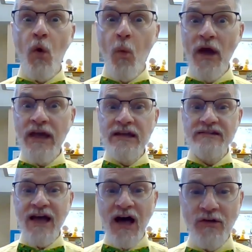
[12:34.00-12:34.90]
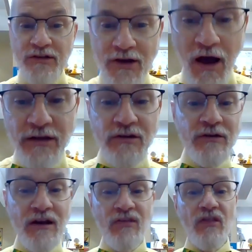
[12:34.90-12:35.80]
way down
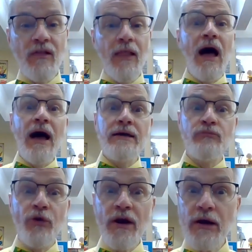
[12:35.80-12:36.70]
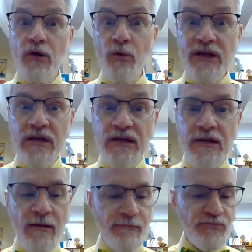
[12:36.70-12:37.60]
yonder in the
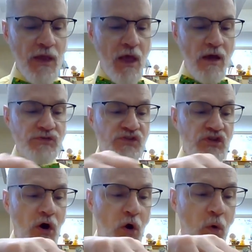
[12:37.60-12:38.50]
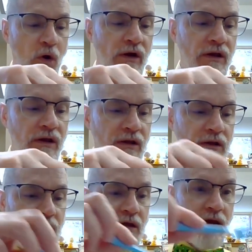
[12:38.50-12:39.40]
library. So,
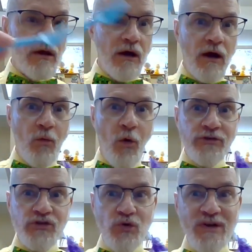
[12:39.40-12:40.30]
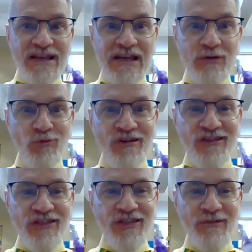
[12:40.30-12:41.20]
what do we eat
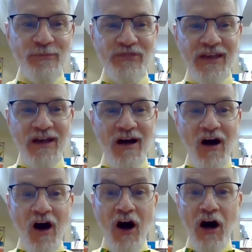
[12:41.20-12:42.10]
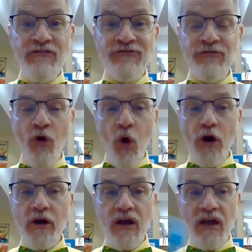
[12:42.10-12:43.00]
with? A
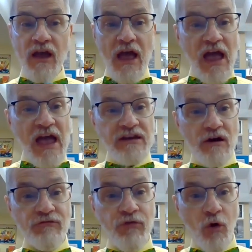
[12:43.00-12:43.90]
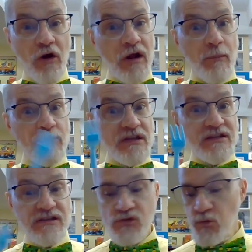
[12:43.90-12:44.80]
fork! And a fork
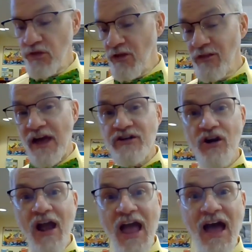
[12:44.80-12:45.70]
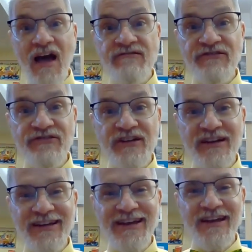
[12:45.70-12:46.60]
begins with the letter F.
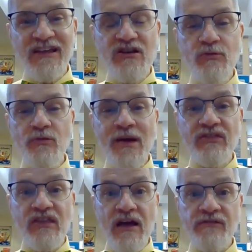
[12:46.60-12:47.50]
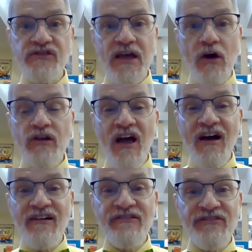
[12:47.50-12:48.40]
Can you make the F sound?
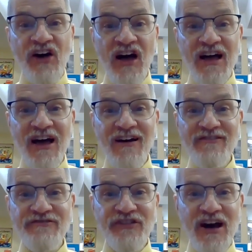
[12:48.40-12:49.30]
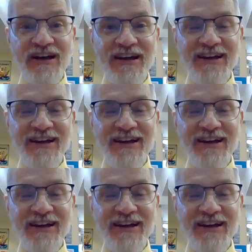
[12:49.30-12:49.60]
F, F.